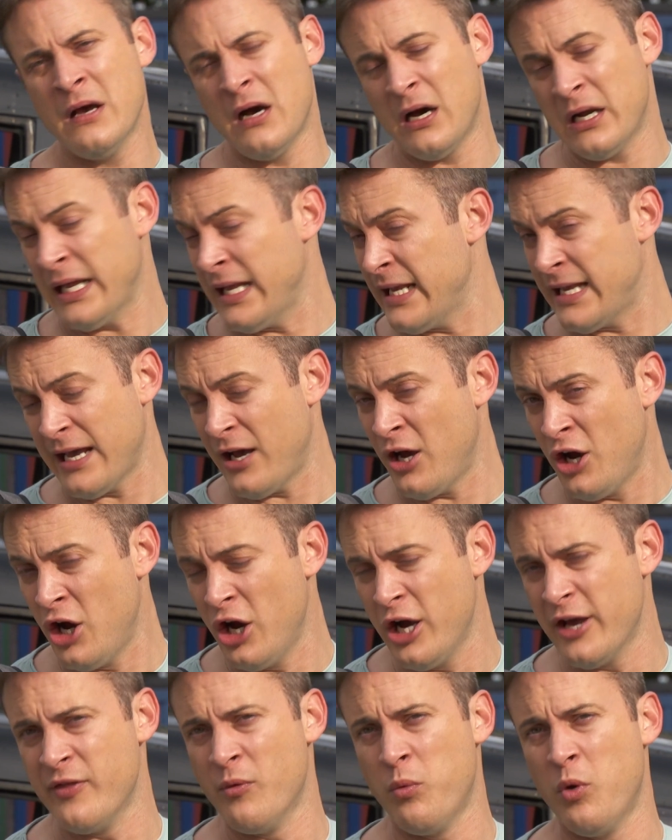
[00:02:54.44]
I let you get
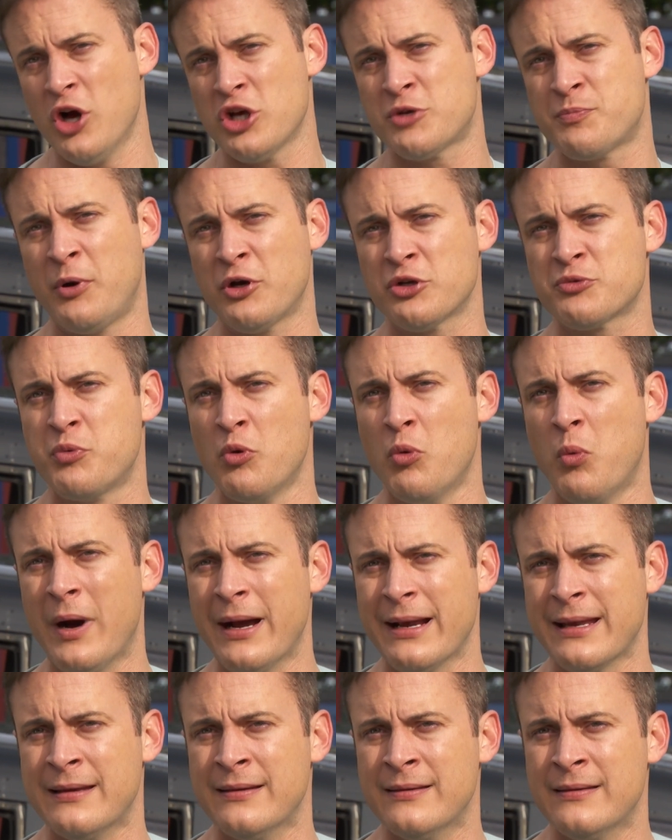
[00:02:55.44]
hurt in the worst possible
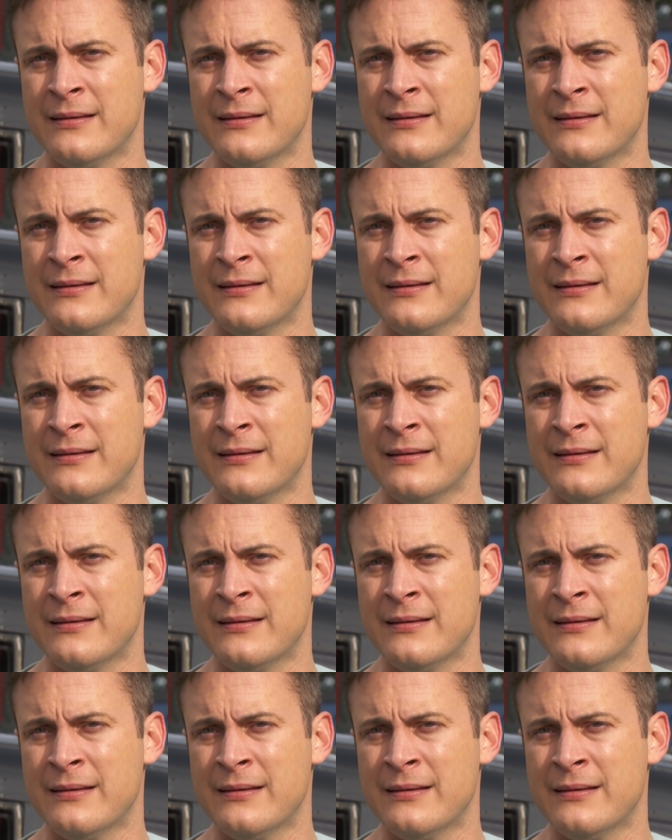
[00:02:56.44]
way.